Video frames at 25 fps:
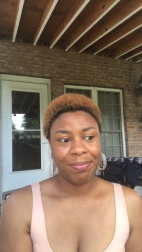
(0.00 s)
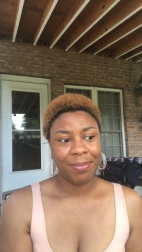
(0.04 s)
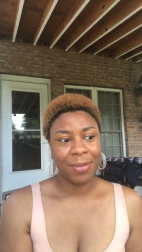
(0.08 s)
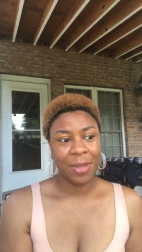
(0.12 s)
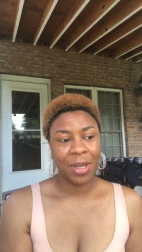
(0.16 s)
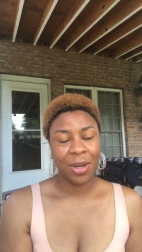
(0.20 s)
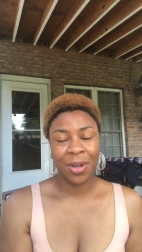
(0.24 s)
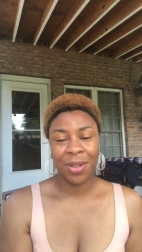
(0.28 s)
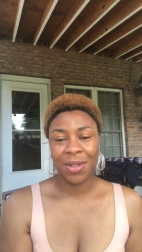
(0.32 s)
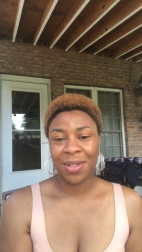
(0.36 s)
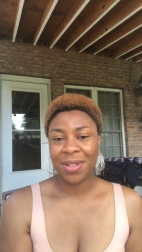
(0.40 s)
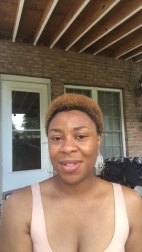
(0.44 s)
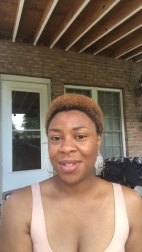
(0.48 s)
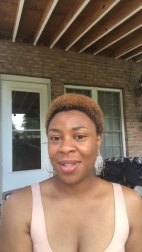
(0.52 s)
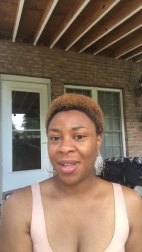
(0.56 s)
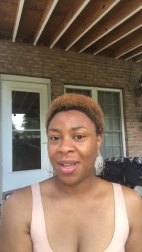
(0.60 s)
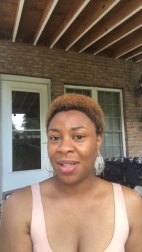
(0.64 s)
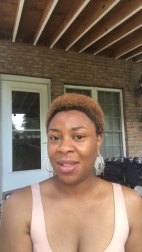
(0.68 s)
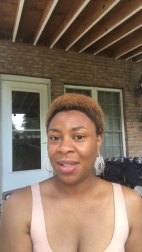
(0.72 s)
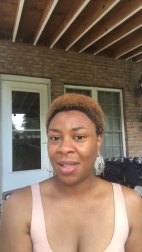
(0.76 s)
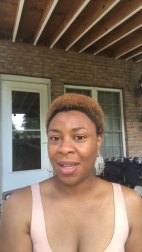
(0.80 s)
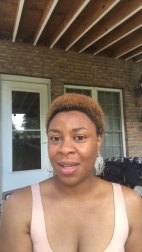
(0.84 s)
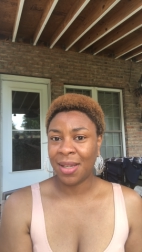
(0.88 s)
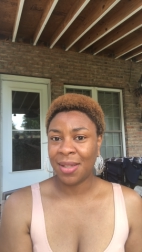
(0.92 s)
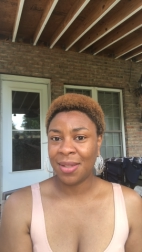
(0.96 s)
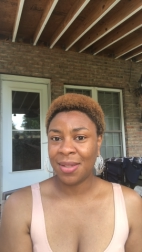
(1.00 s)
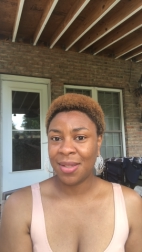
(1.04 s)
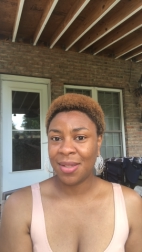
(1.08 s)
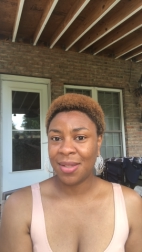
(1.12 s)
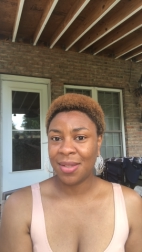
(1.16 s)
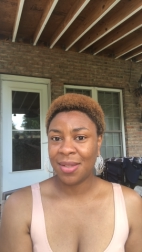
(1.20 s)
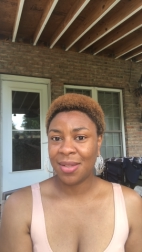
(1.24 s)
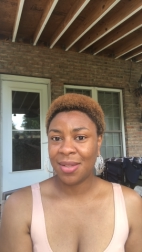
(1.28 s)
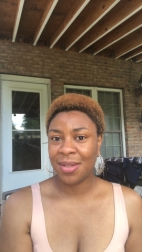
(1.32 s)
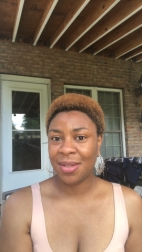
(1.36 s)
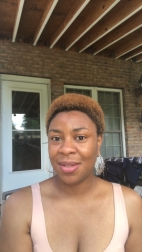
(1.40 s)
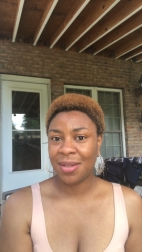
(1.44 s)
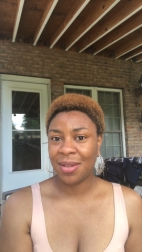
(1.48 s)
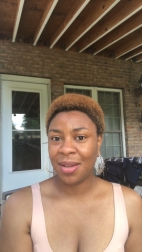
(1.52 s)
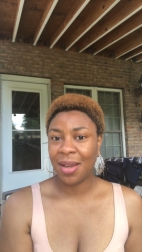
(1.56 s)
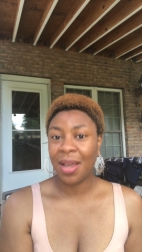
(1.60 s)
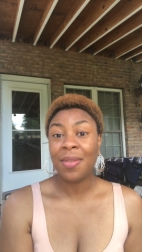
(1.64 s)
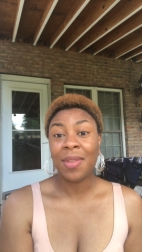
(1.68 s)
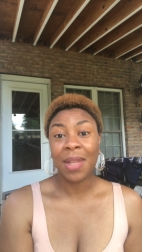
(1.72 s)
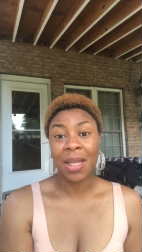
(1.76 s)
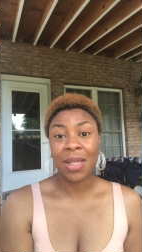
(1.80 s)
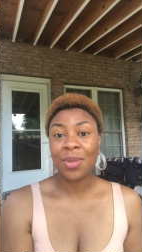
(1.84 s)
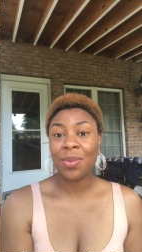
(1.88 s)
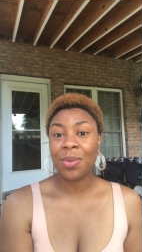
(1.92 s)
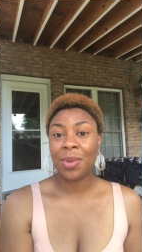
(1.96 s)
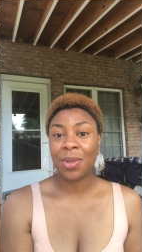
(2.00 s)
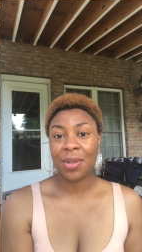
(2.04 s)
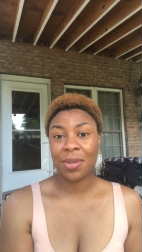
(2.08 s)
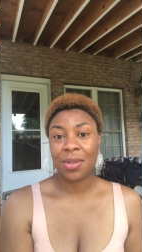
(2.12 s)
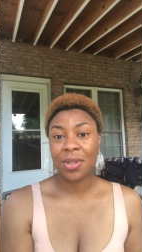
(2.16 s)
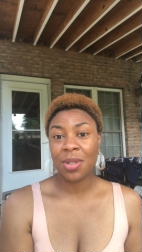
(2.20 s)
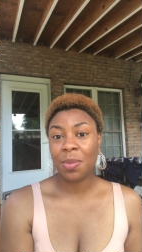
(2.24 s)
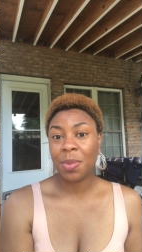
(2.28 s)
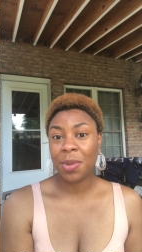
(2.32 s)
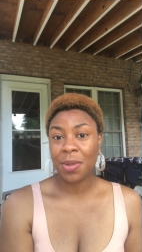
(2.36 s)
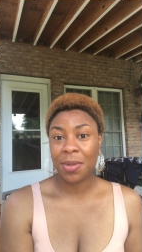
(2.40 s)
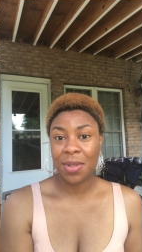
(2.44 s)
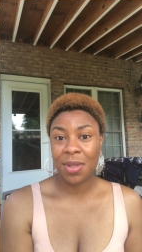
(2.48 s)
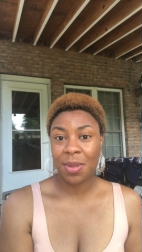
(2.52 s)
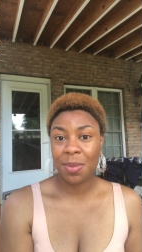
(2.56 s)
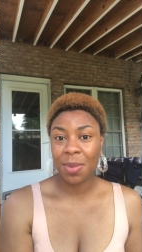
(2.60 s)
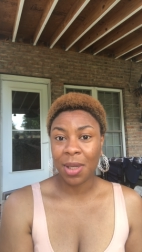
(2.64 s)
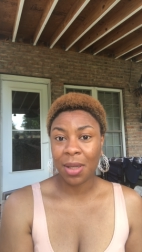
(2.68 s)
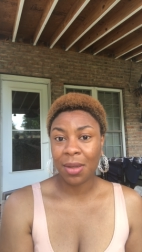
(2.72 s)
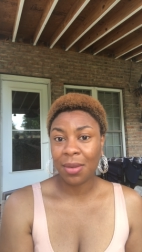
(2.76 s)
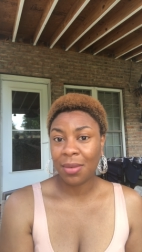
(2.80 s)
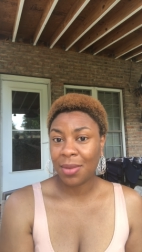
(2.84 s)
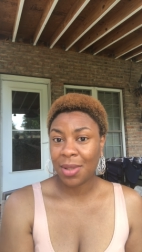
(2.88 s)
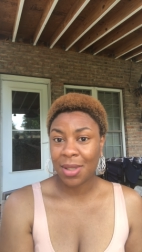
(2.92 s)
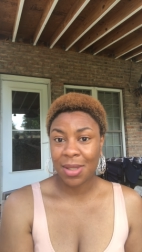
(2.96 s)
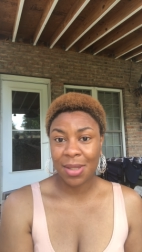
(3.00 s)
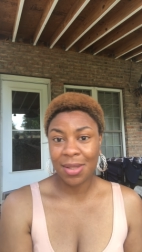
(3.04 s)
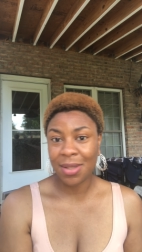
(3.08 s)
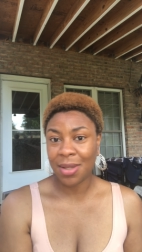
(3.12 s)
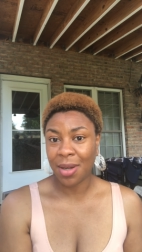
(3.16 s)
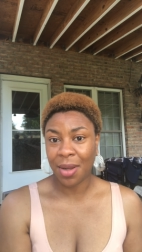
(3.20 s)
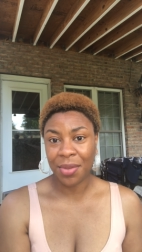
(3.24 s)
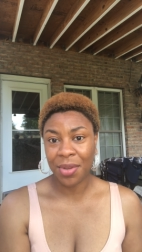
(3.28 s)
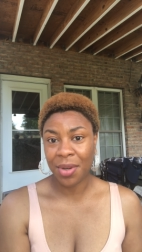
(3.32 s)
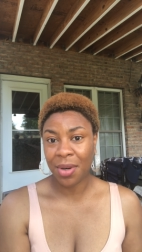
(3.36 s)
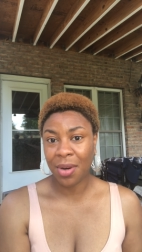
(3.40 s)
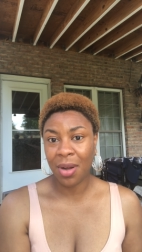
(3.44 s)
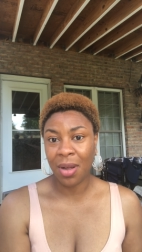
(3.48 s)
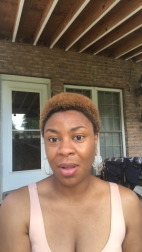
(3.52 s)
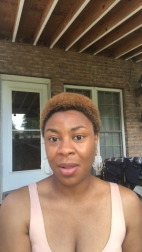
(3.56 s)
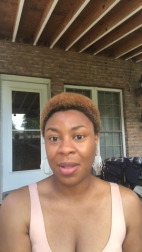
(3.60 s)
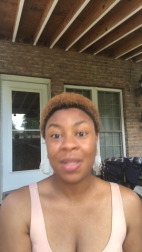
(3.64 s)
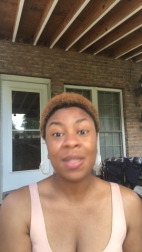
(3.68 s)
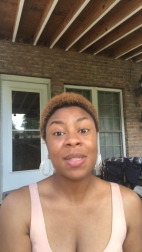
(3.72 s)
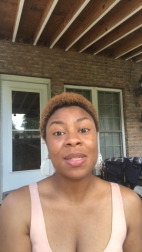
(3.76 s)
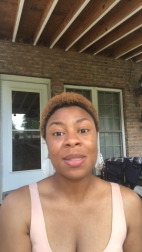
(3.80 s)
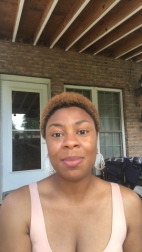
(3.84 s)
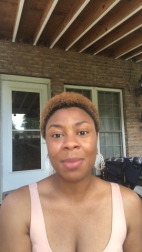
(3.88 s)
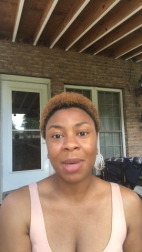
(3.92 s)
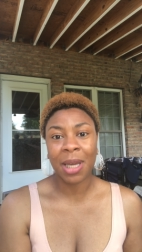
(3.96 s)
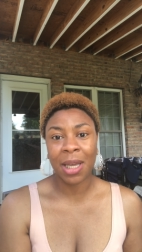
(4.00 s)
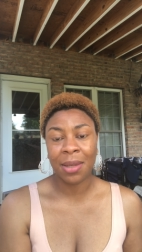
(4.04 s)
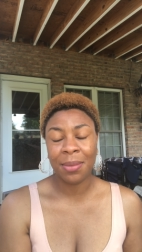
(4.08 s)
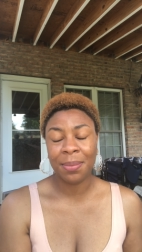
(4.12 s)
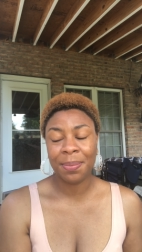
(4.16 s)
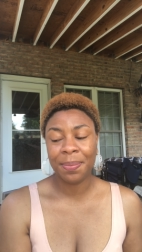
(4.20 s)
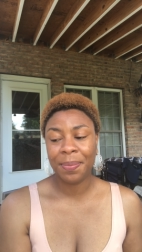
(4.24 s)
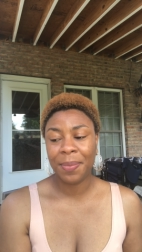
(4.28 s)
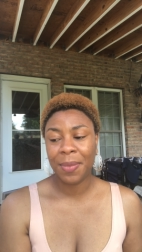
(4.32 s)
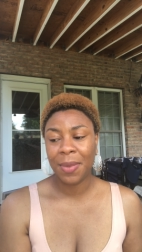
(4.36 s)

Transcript: they're on the sidelines and that's where they're supposed to be. This is not their calling, this is mine.